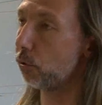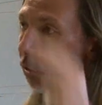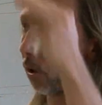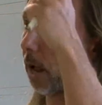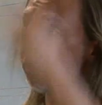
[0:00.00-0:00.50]
could
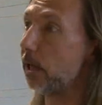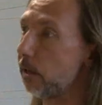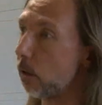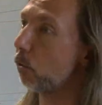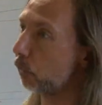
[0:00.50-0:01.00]
not
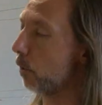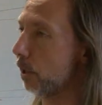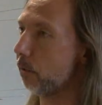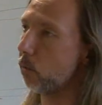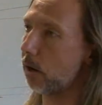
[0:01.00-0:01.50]
update the whole screen
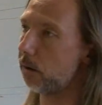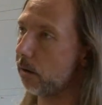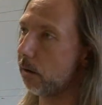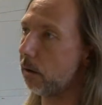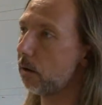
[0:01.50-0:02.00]
in one,
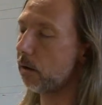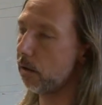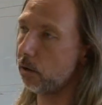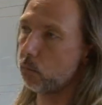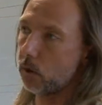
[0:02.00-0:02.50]

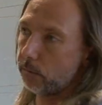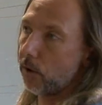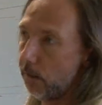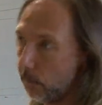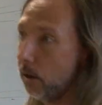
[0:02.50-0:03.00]
uh, in one
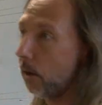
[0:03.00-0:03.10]
frame.